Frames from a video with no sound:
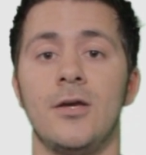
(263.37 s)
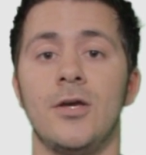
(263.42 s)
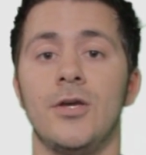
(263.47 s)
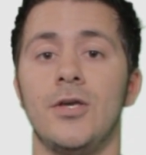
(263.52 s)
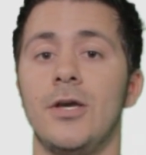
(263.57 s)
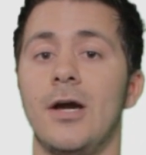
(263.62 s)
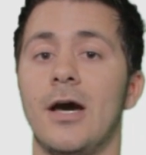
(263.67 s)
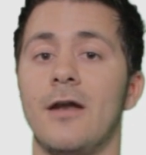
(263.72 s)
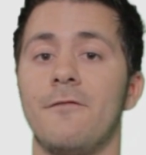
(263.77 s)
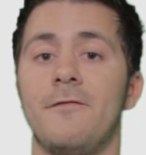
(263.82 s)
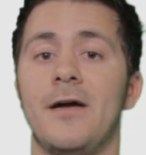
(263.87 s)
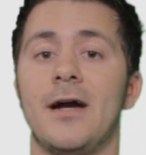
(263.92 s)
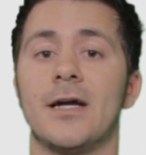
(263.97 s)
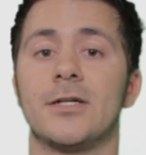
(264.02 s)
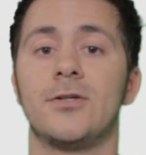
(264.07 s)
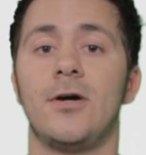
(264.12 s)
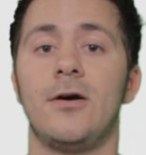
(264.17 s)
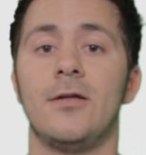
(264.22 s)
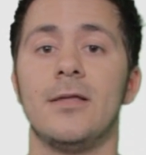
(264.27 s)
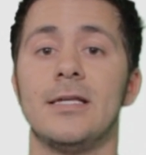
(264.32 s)
You got to
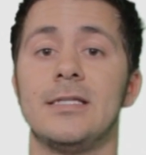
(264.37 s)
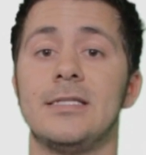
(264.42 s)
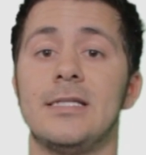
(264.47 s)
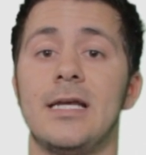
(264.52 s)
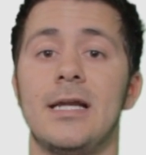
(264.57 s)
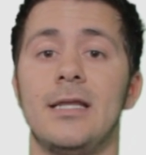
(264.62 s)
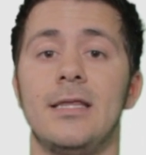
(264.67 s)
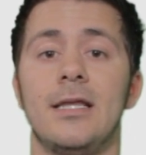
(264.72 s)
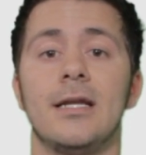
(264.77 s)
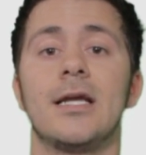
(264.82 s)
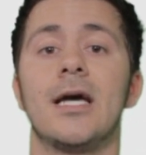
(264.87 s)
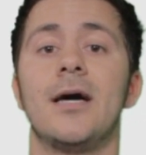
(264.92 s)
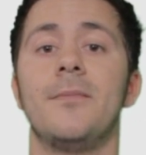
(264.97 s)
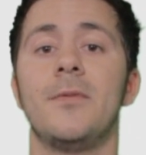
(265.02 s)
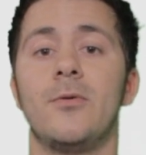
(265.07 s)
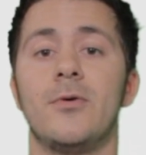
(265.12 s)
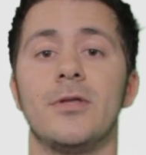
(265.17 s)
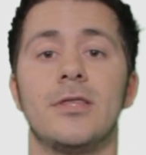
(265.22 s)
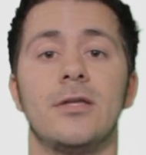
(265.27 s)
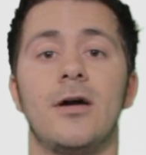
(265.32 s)
factor all this in and then come
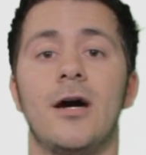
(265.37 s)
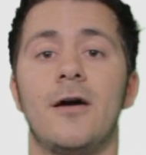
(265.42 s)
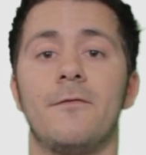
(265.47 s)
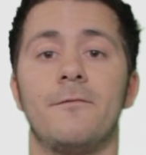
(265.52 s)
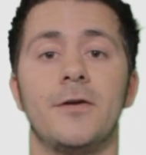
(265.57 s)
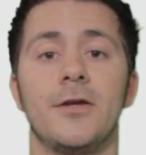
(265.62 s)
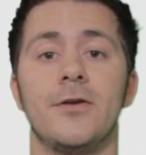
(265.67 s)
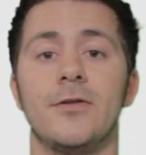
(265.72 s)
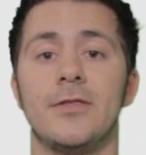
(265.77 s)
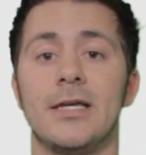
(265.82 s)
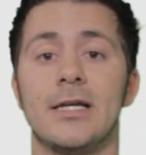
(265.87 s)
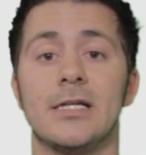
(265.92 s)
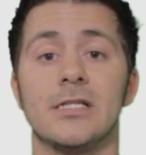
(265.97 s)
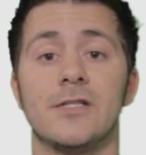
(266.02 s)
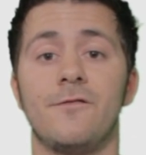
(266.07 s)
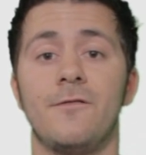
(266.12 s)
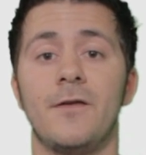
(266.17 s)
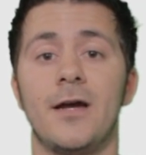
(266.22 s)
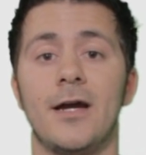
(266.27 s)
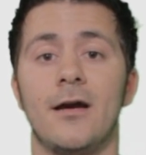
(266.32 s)
in with an offer you think is
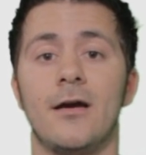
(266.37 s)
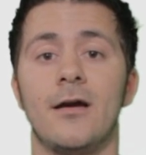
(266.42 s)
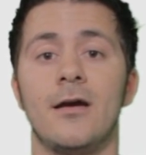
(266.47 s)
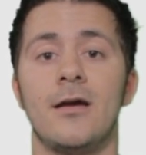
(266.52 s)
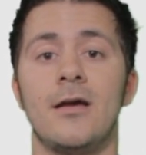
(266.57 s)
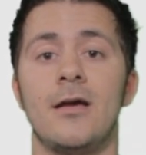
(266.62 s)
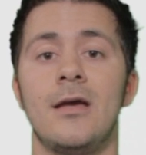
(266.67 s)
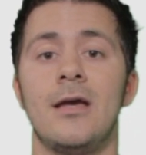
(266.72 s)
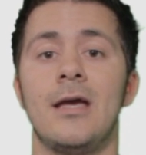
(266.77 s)
fair,